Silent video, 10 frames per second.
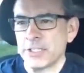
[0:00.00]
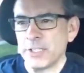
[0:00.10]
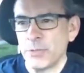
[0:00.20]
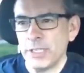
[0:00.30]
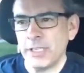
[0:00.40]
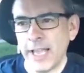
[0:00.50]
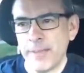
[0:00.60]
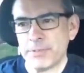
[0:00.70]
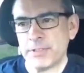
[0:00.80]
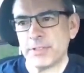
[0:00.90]
Now, I never
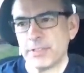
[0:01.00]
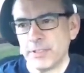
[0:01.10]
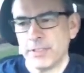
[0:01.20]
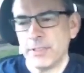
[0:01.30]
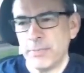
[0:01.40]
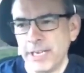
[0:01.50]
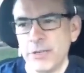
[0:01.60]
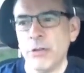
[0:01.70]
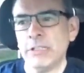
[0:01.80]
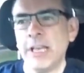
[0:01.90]
actually relapsed,
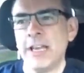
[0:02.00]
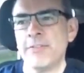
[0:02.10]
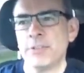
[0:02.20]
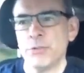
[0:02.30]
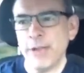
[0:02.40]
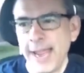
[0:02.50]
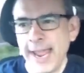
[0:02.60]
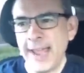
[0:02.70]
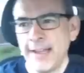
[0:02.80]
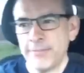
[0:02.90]
but I know a
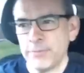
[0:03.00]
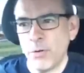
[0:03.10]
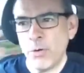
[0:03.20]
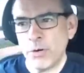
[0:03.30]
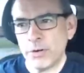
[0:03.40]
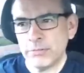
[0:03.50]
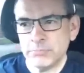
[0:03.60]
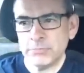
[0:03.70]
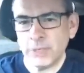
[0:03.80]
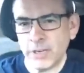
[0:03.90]
lot of you have
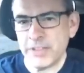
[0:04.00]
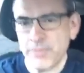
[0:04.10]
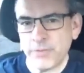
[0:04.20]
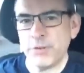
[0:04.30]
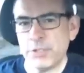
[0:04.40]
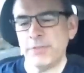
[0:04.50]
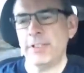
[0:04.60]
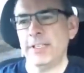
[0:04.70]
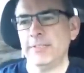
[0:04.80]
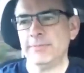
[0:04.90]
or are
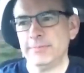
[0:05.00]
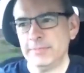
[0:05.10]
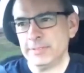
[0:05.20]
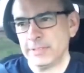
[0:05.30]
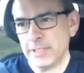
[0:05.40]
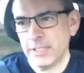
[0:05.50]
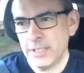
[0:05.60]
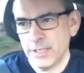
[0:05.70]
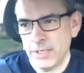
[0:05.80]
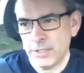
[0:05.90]
on the verge of it.
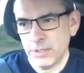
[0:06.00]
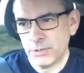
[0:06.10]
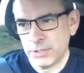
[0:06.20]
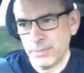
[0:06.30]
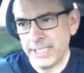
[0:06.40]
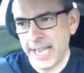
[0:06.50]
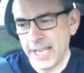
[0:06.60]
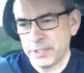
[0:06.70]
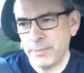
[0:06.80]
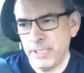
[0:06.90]

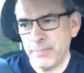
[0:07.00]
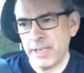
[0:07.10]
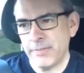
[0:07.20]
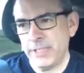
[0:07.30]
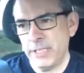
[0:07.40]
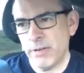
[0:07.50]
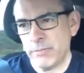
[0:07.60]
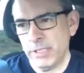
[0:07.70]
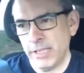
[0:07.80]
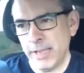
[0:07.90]
So somebody asked me
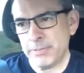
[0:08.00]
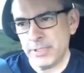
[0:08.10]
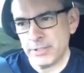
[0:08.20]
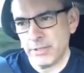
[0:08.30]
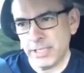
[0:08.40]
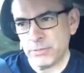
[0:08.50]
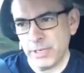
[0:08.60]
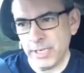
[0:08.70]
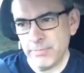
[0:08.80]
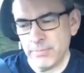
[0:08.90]
to make a video on
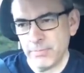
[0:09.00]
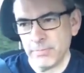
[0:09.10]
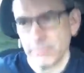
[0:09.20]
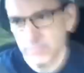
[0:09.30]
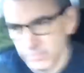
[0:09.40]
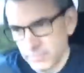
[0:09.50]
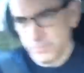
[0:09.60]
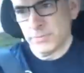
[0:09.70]
relapsing, so that's what I'm